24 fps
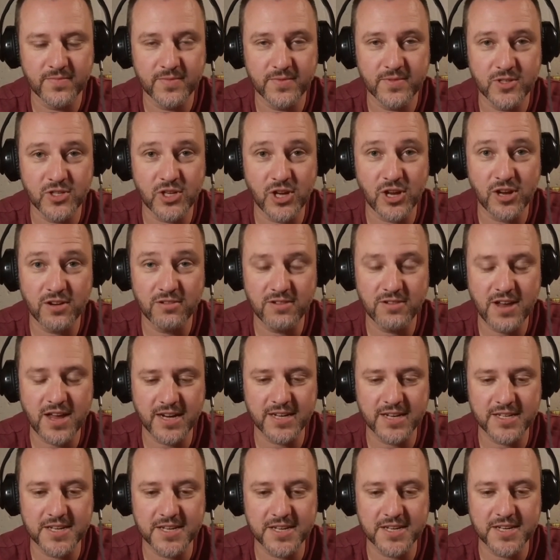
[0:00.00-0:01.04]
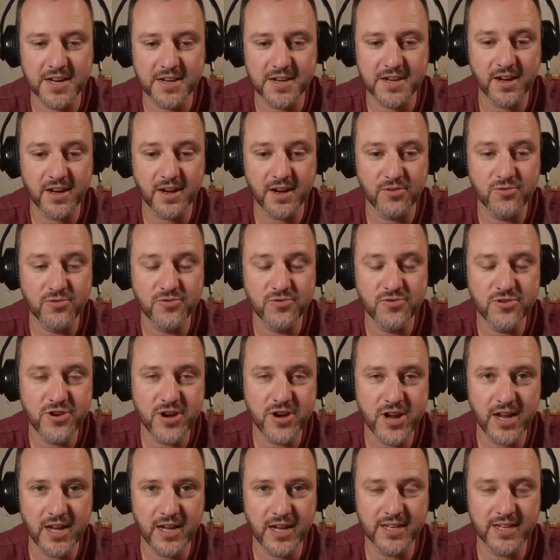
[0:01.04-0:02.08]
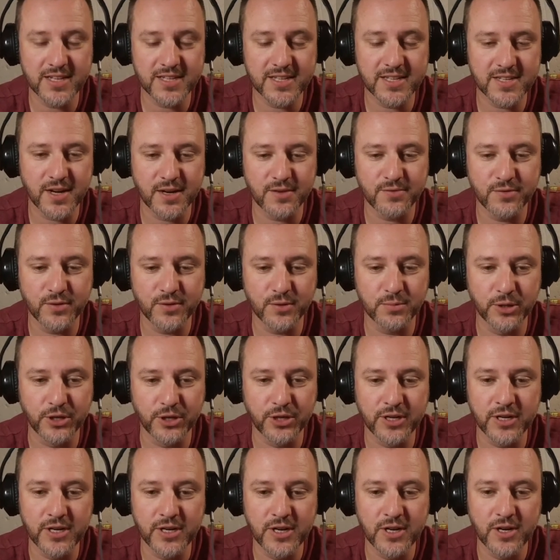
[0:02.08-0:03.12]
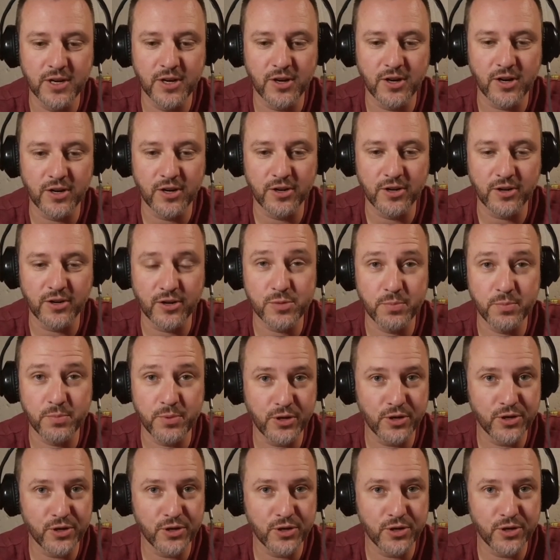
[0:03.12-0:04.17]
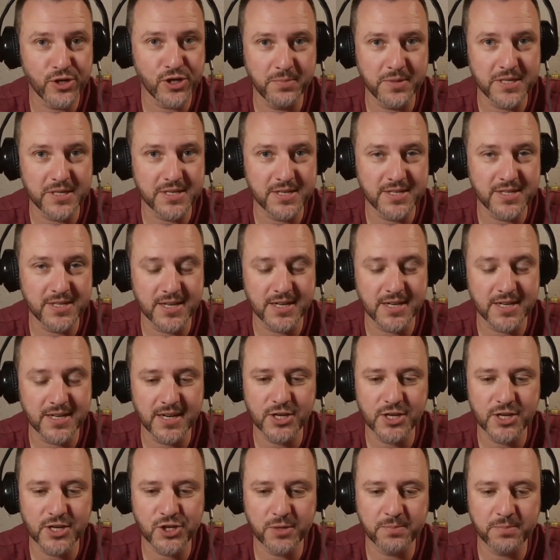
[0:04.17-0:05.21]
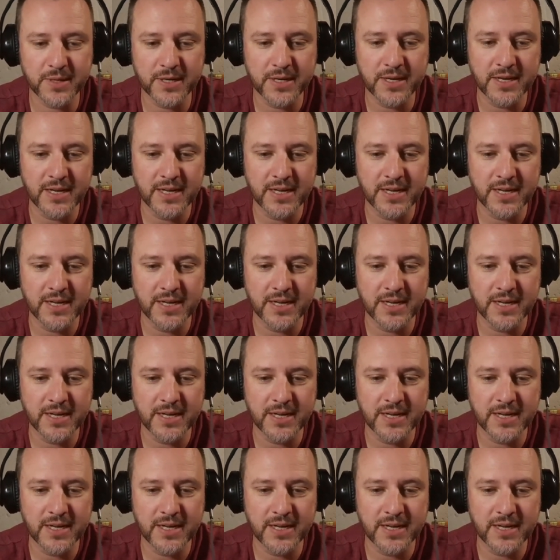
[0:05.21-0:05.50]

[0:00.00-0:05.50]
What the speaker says: So, like I said, a really insightful book on entrepreneurship, business, and leadership.